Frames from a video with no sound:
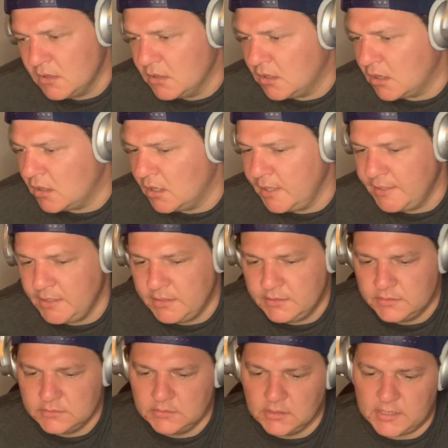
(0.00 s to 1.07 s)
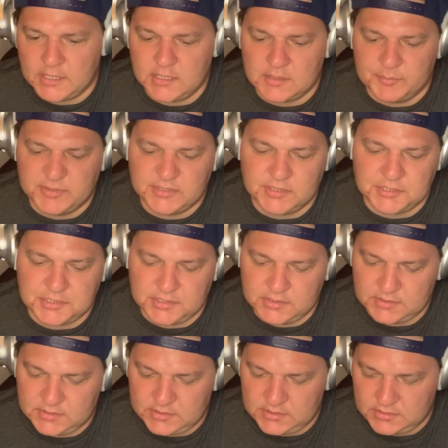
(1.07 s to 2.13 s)
Alrighty, looking at the
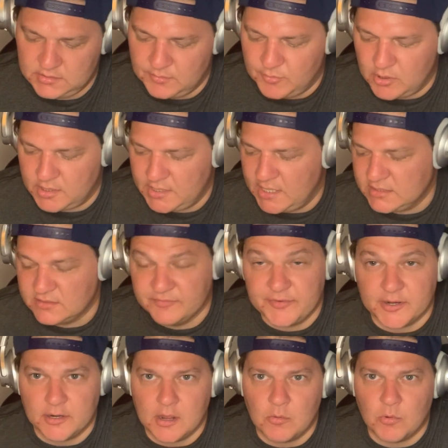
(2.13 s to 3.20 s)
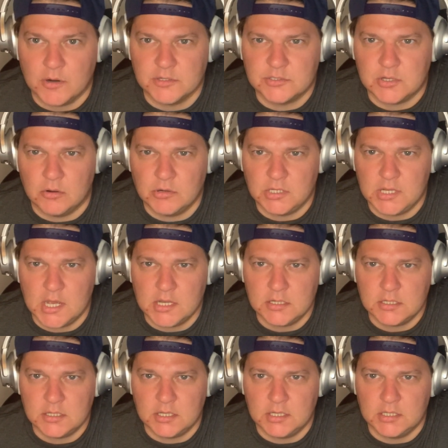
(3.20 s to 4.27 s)
positions, the market hasn't figured out where it's going yet,
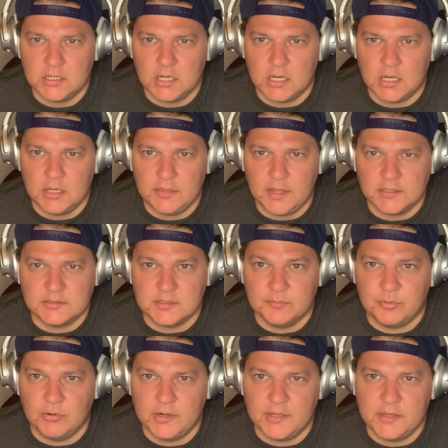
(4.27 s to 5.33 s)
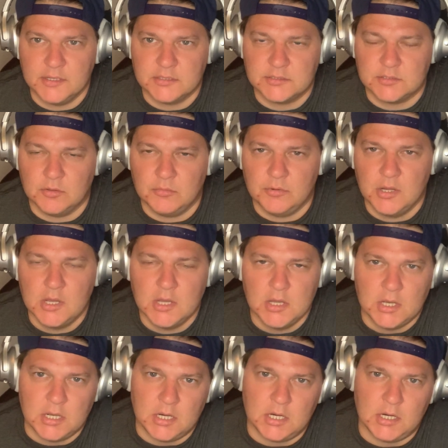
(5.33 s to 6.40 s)
and that's the point of this. So
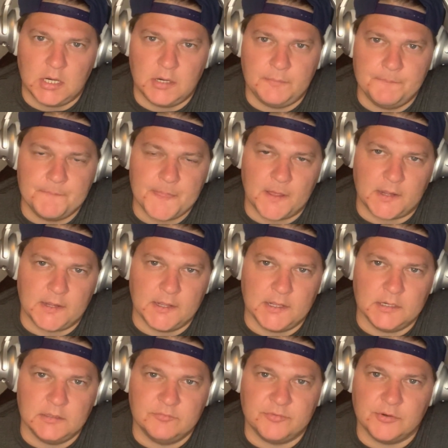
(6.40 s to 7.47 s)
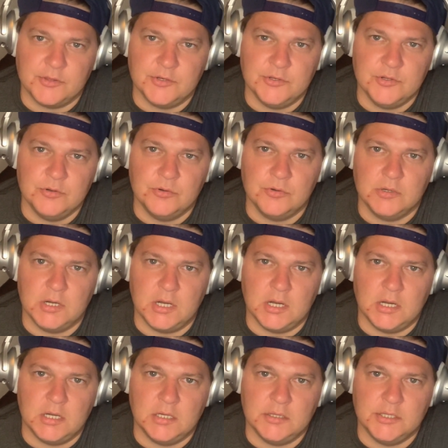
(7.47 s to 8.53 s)
again, for the
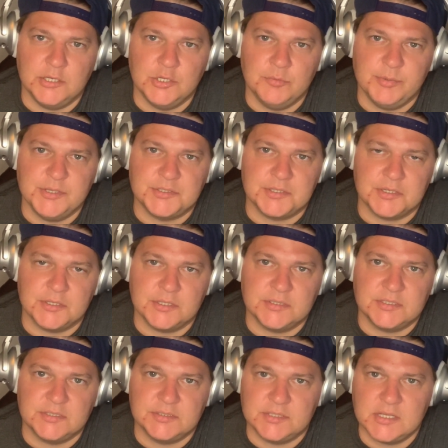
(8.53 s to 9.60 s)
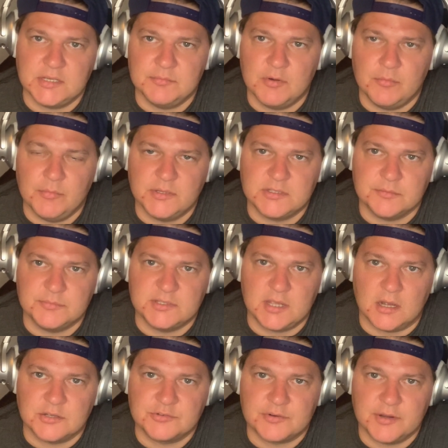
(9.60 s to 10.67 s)
newbies here, this is the Momentum
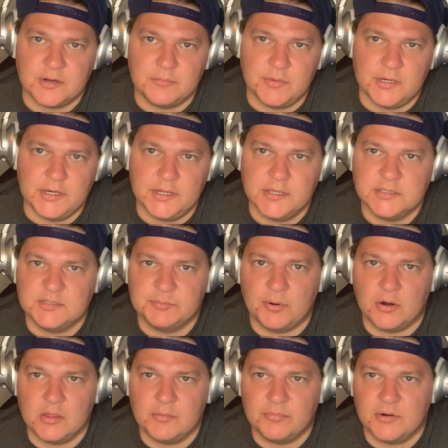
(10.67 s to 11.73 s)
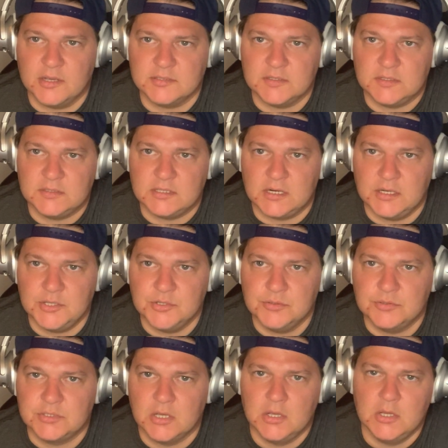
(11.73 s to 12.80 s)
Stock Screener Monday. This is part of the process that I
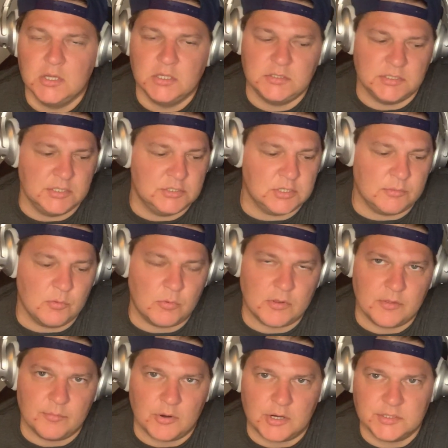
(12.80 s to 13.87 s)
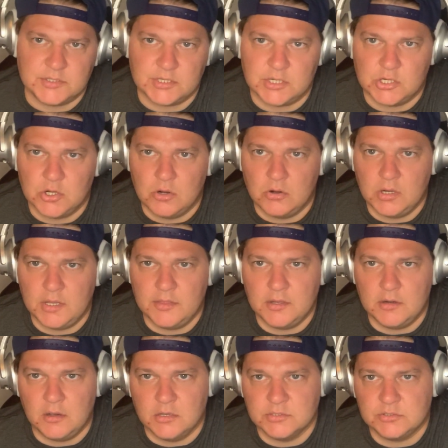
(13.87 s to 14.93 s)
use to determine where the market's going to go, and
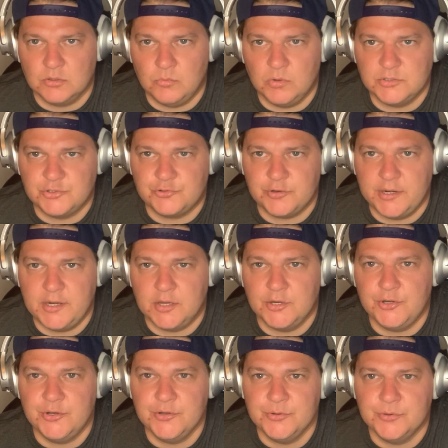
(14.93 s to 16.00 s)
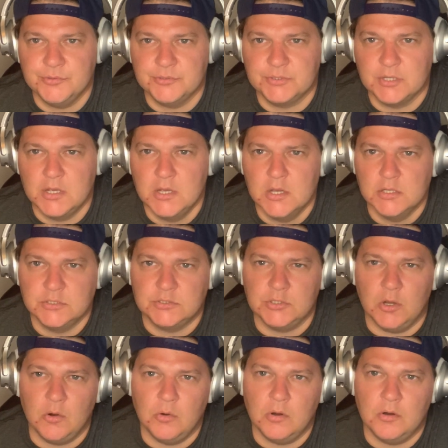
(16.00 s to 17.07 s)
then also what's trading on news.
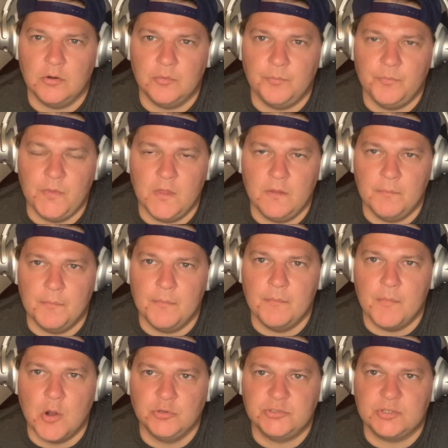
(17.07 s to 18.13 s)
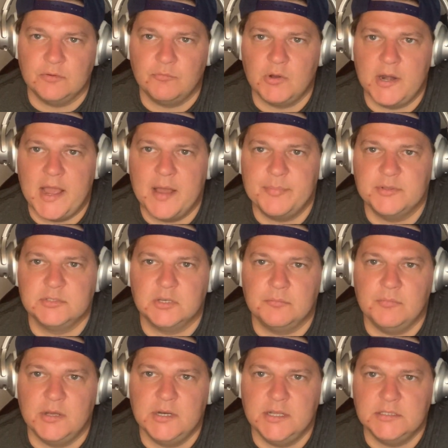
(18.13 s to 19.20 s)
So most of what happens on
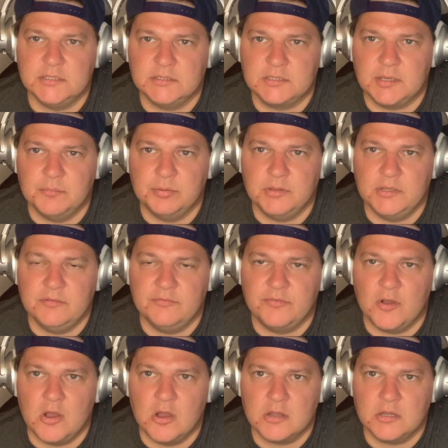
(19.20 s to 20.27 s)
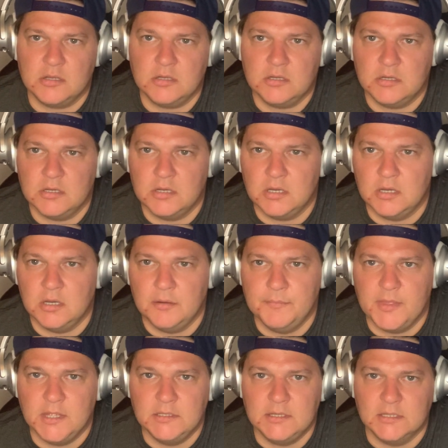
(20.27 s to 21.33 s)
Mondays is complete fog.
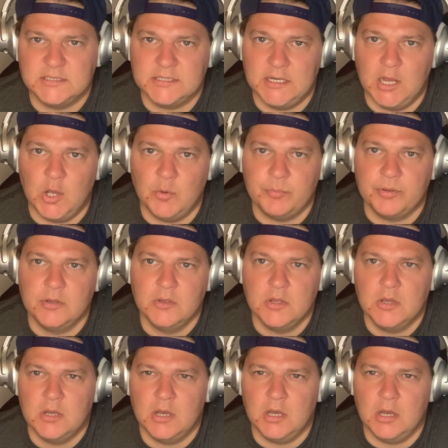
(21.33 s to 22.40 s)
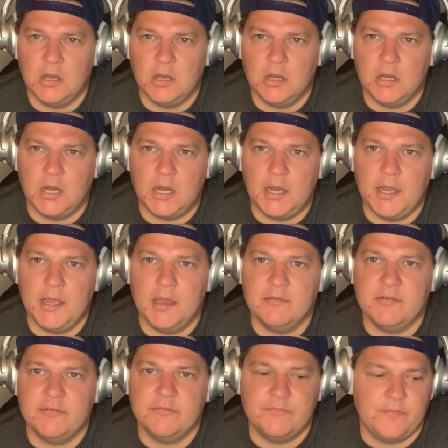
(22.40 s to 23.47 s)
It doesn't help. I have
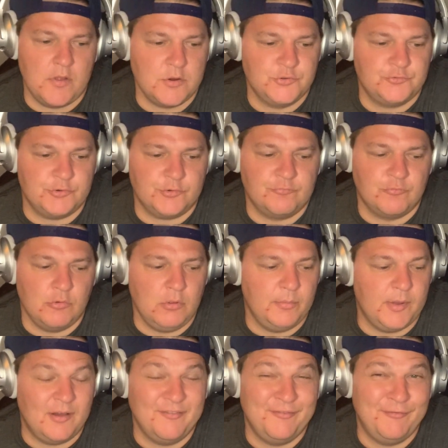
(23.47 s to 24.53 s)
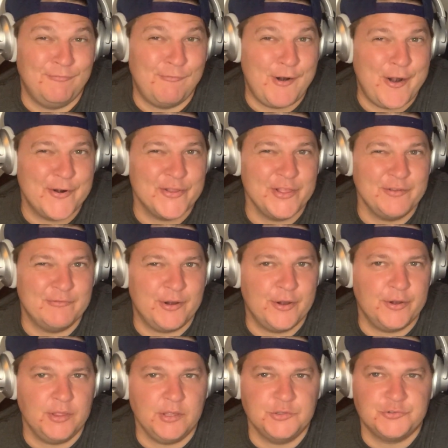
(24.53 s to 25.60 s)
a very strict rule about
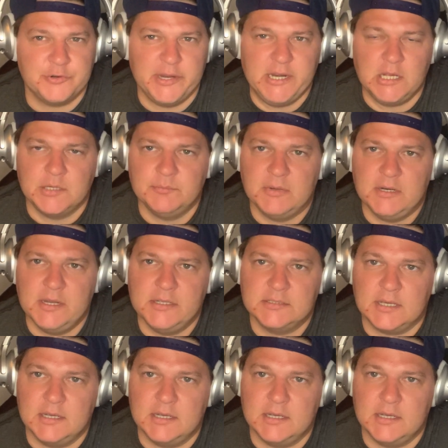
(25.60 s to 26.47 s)
rarely trading on Mondays.